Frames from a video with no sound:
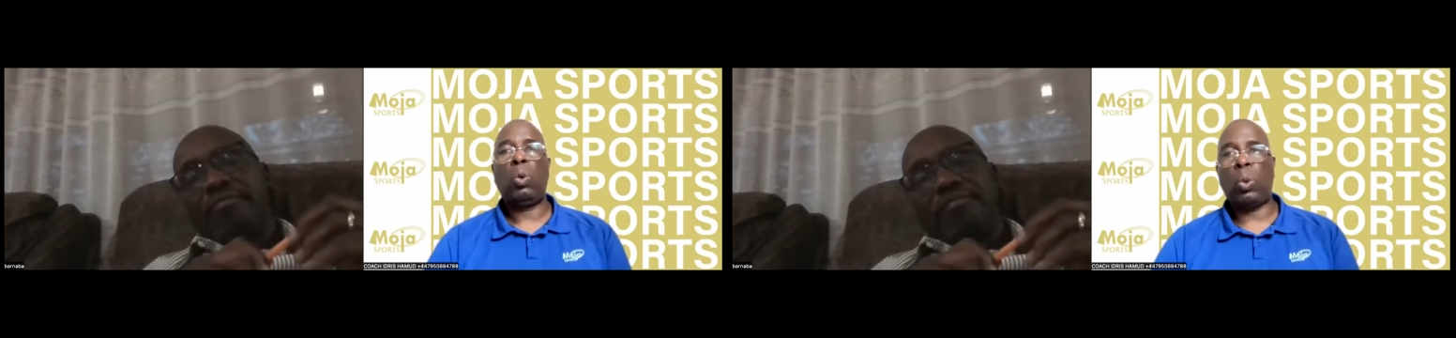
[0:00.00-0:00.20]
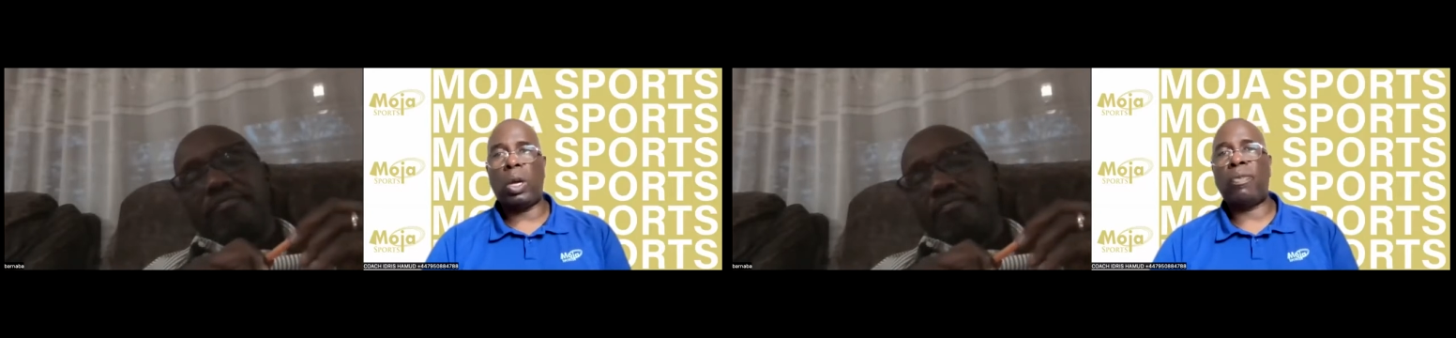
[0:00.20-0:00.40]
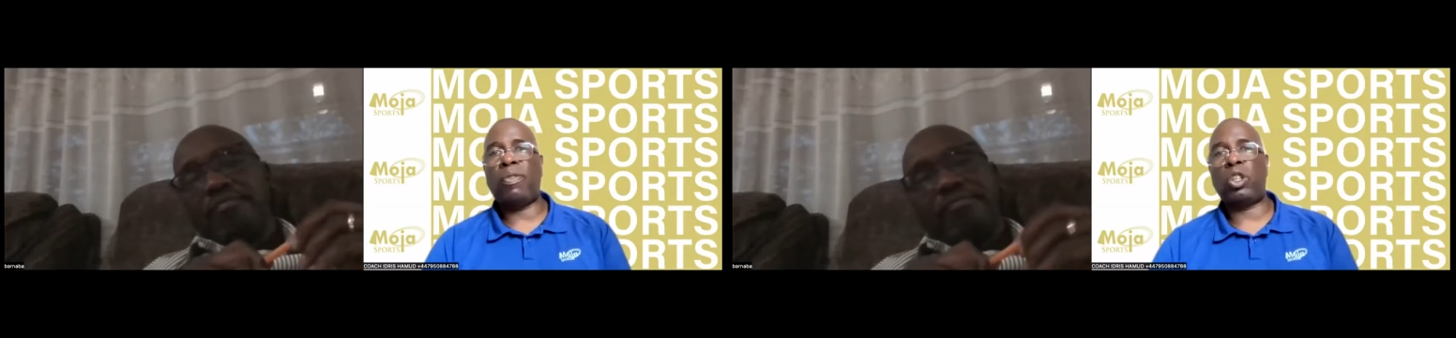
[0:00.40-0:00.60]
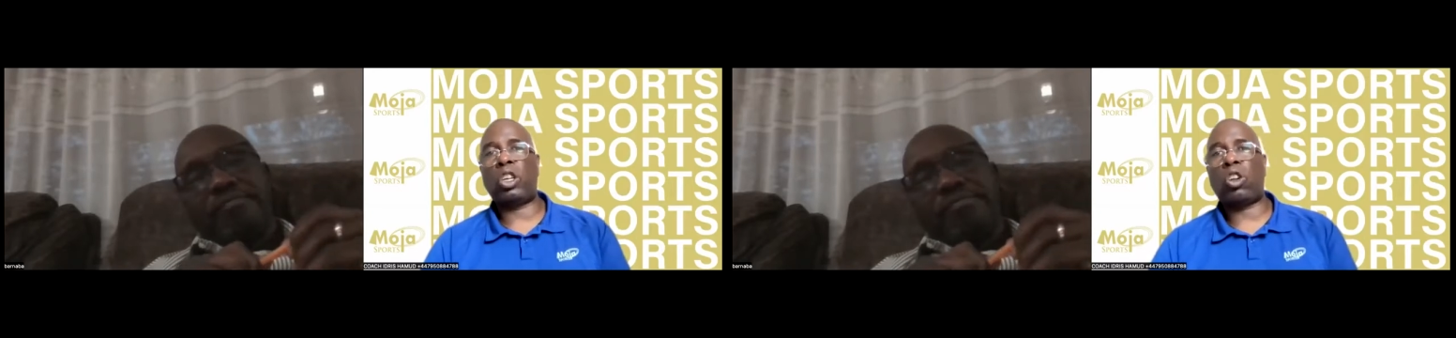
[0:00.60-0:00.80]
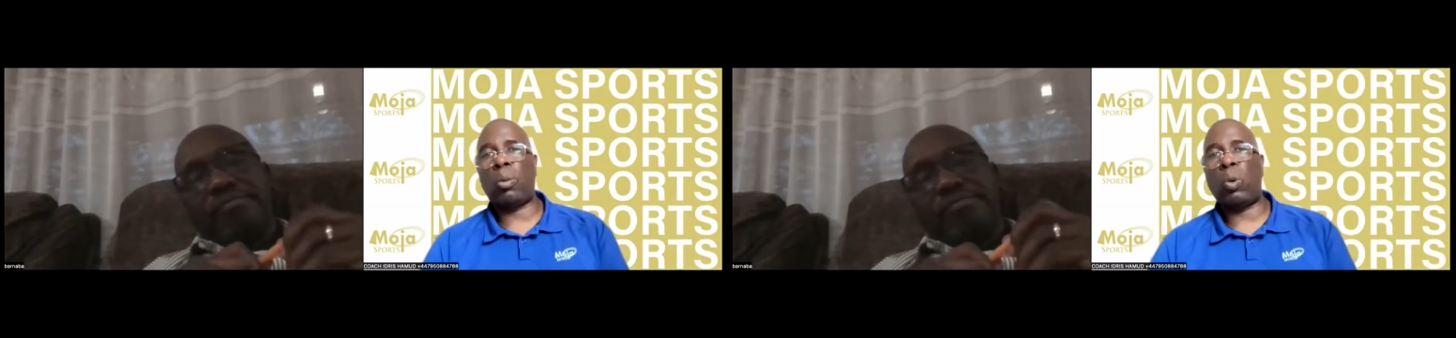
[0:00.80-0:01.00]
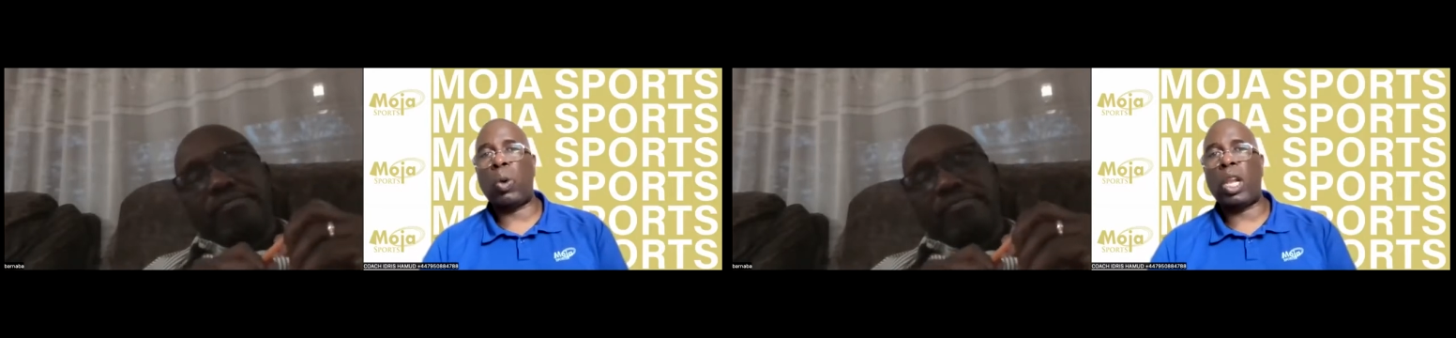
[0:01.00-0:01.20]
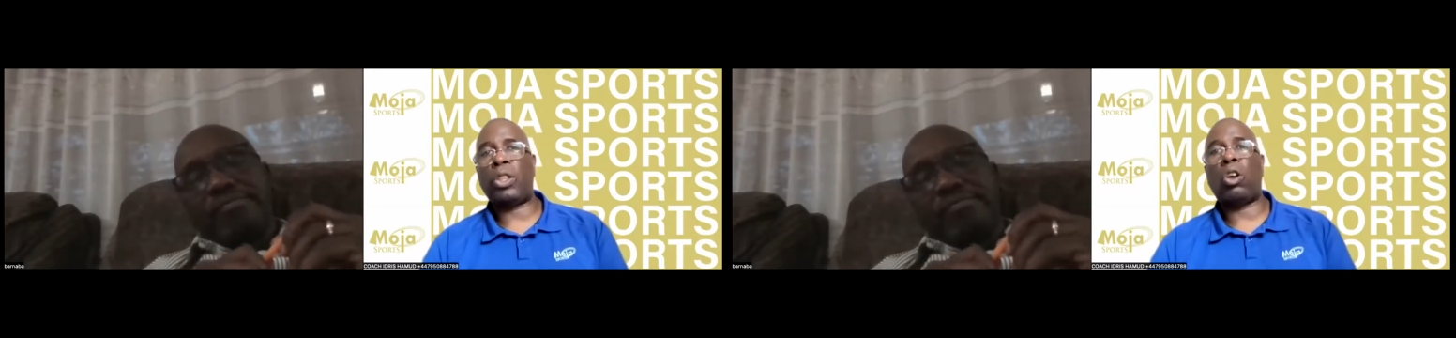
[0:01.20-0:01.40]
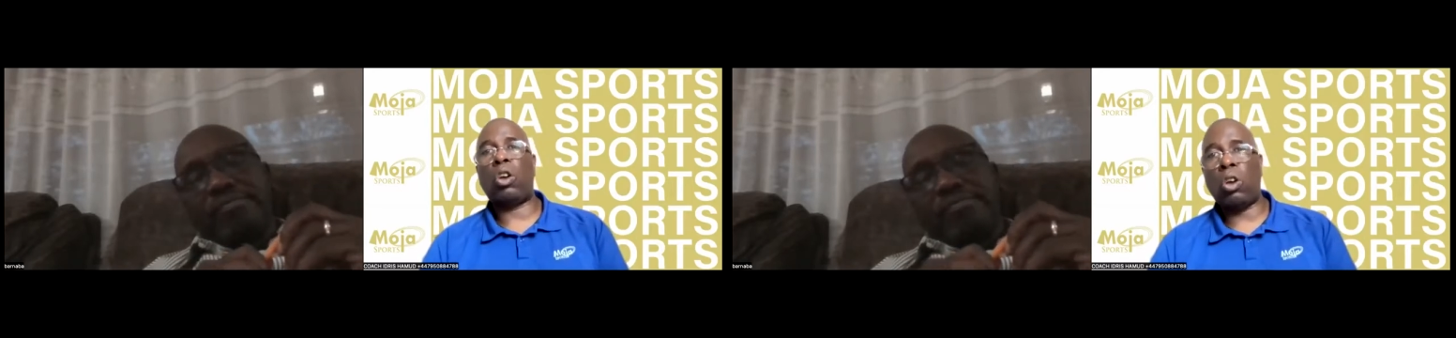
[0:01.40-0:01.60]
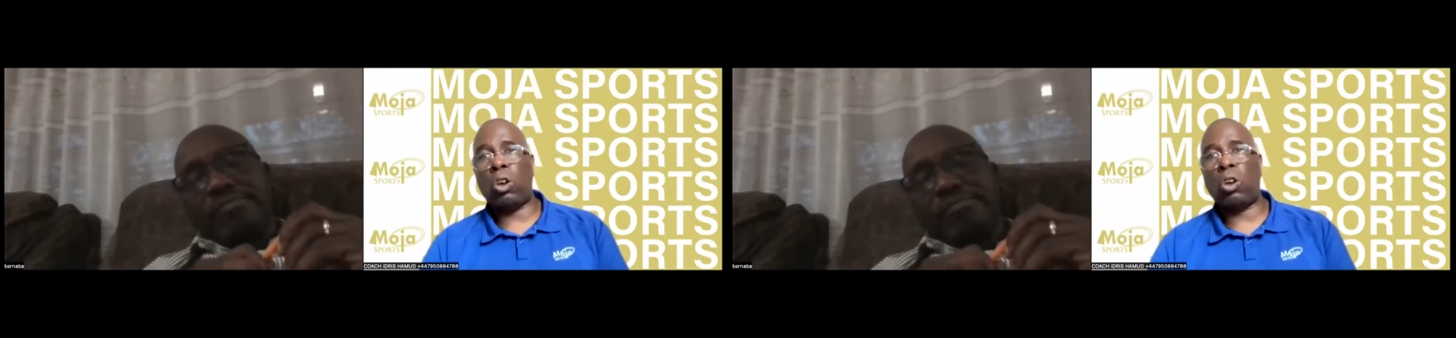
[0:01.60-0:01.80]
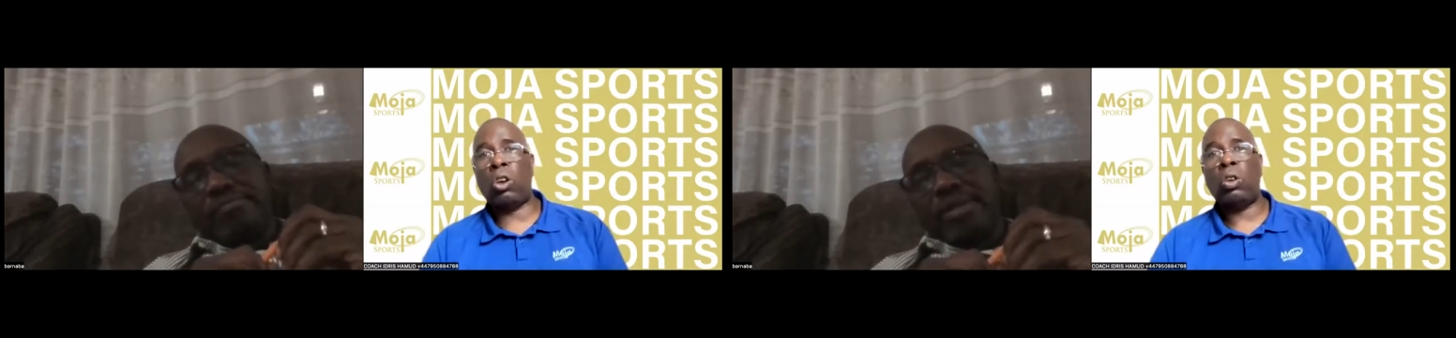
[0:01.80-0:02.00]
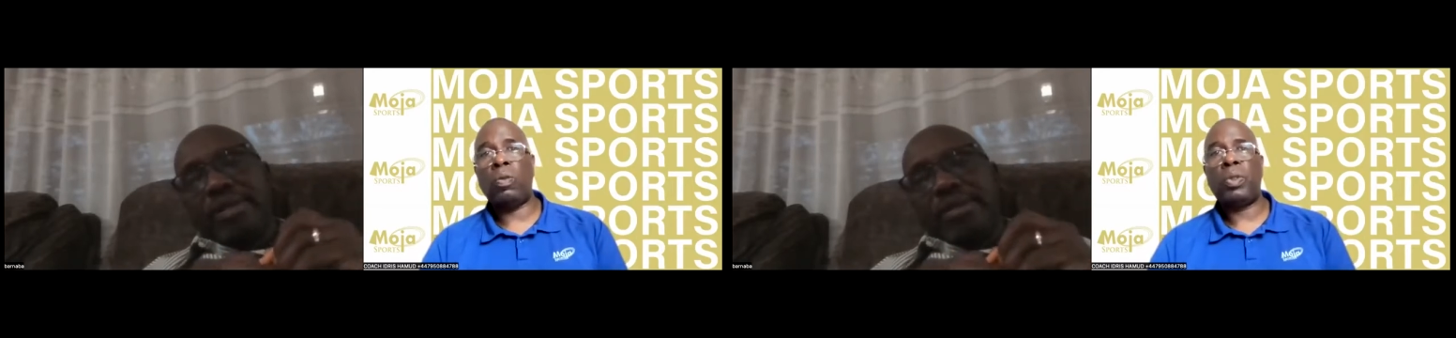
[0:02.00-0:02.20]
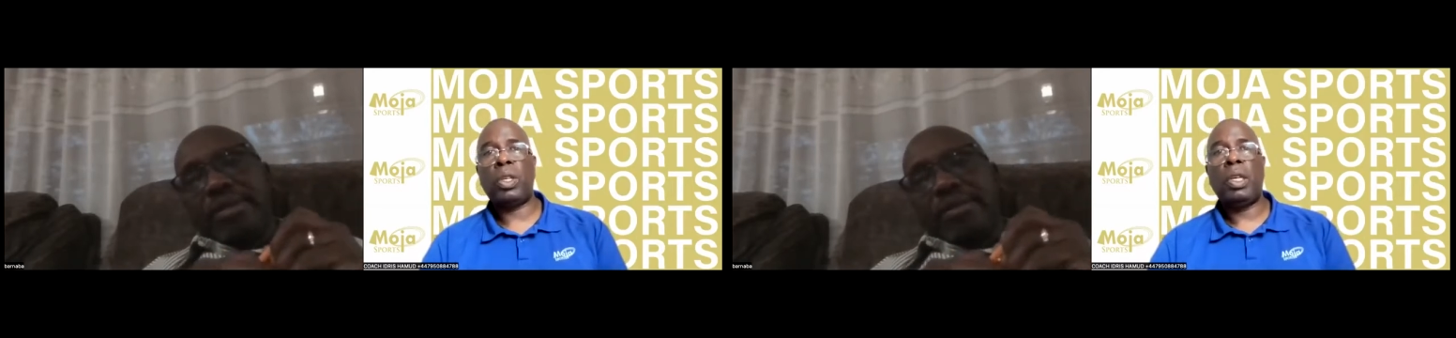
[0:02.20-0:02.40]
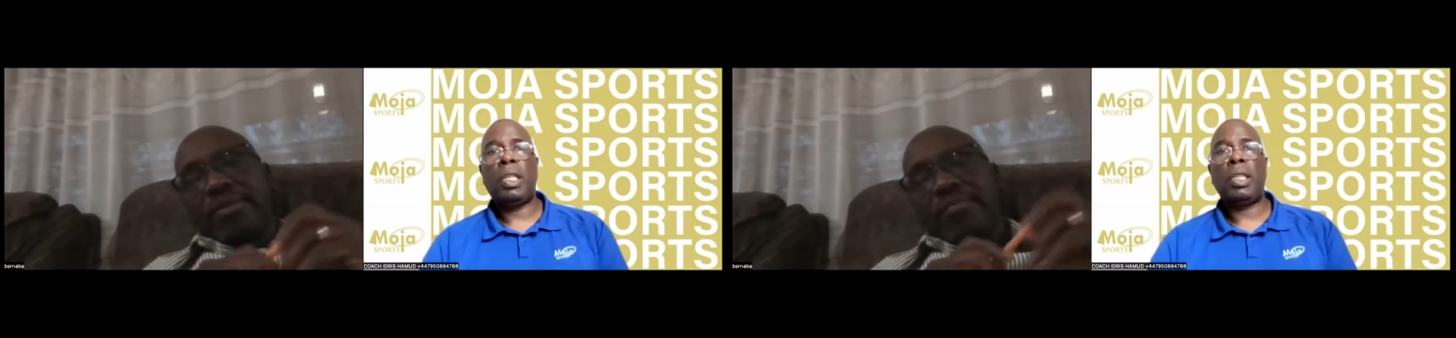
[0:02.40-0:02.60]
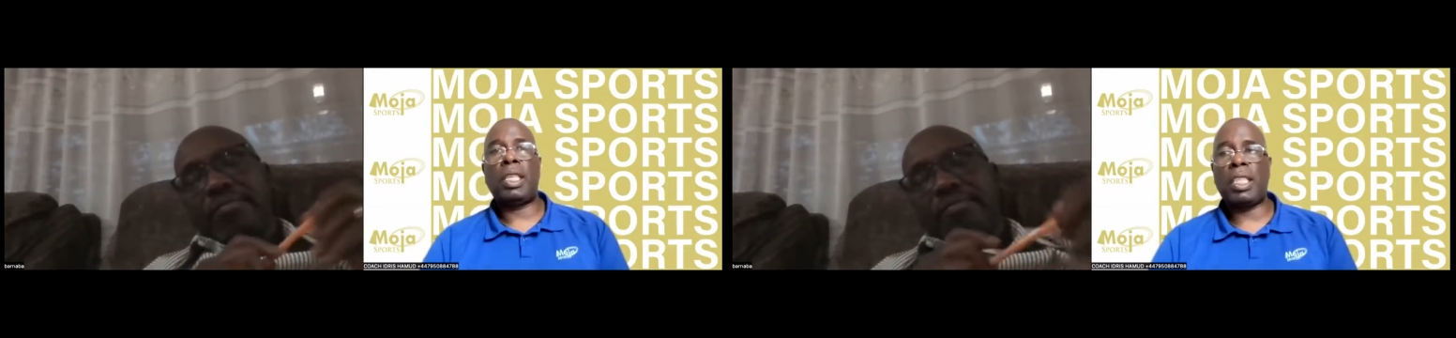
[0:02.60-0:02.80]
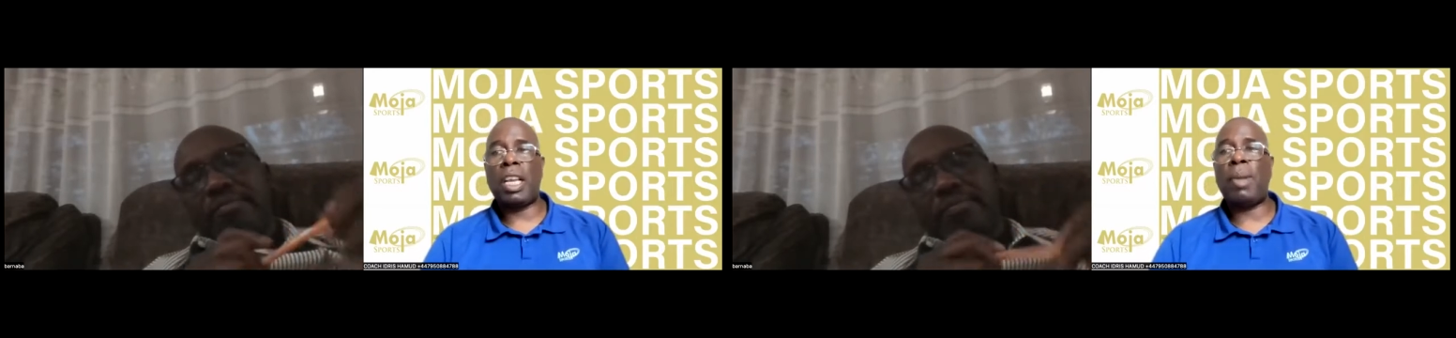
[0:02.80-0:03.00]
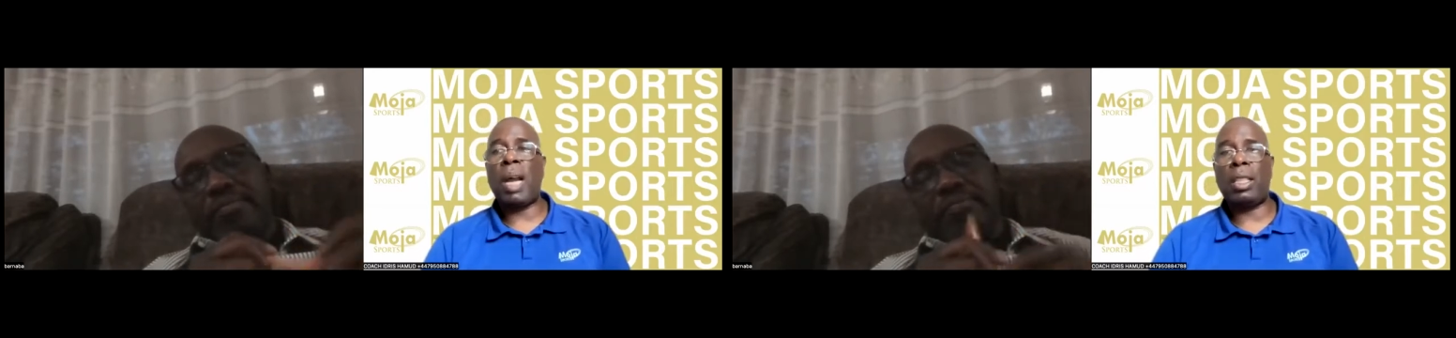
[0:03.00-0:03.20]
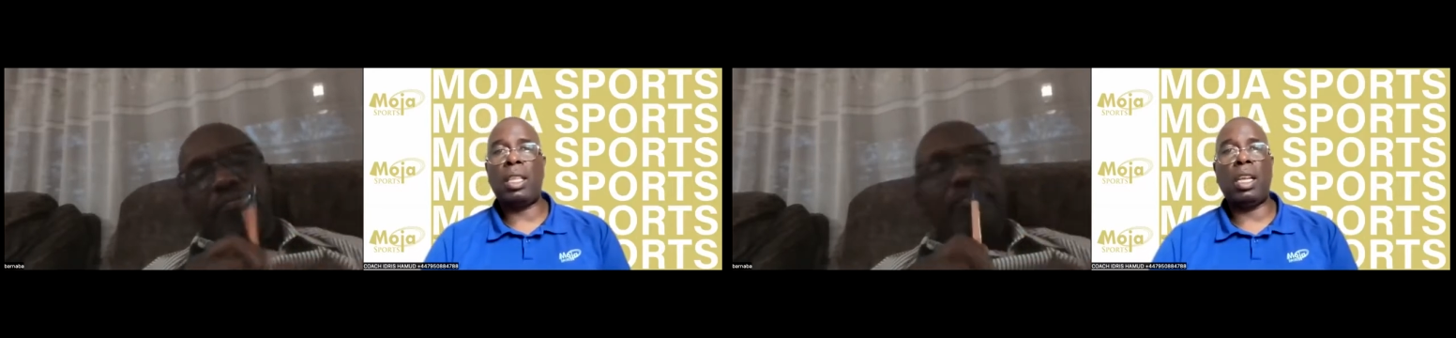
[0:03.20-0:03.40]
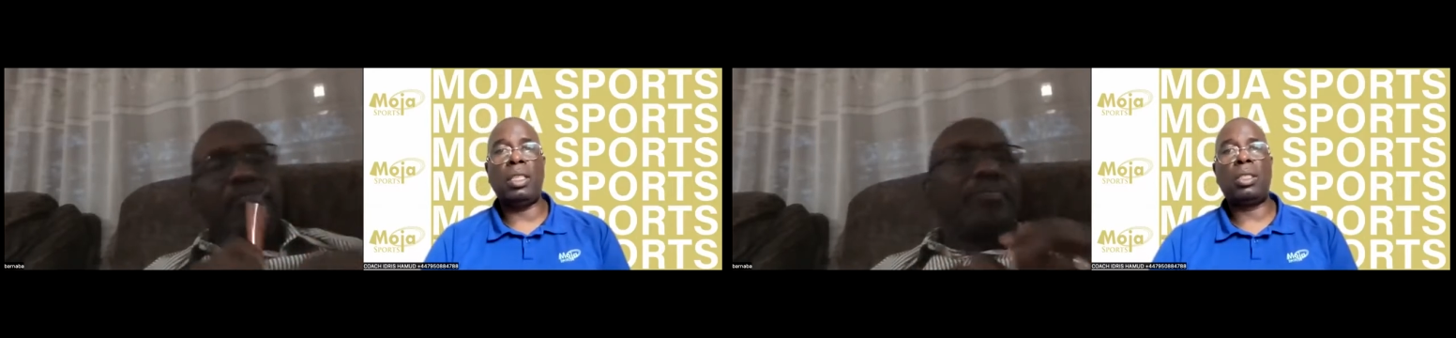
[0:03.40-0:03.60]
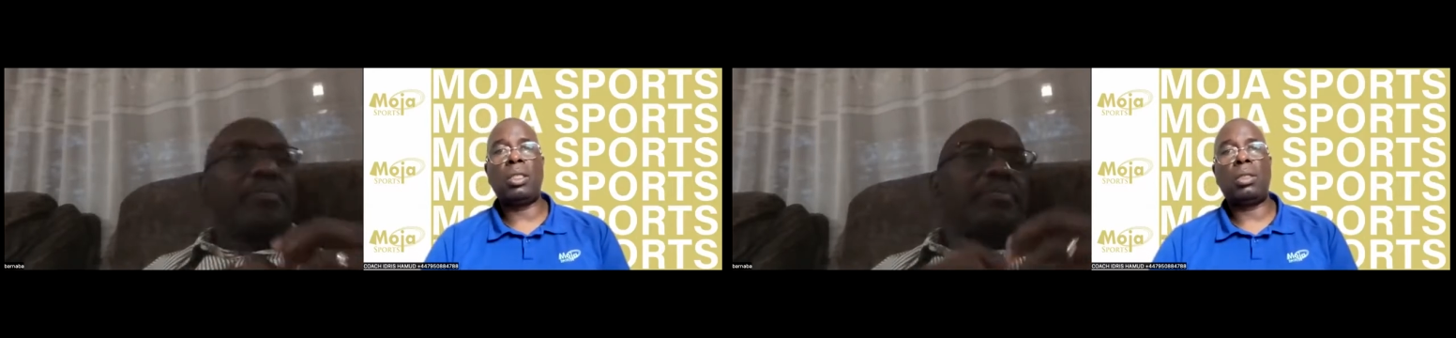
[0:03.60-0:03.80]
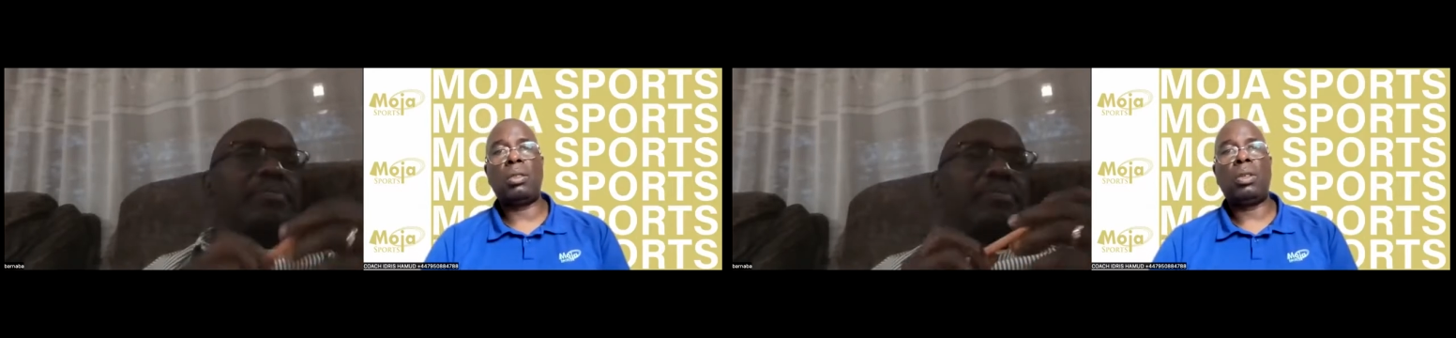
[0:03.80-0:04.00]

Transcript: one for the Commonwealth, or the same athletes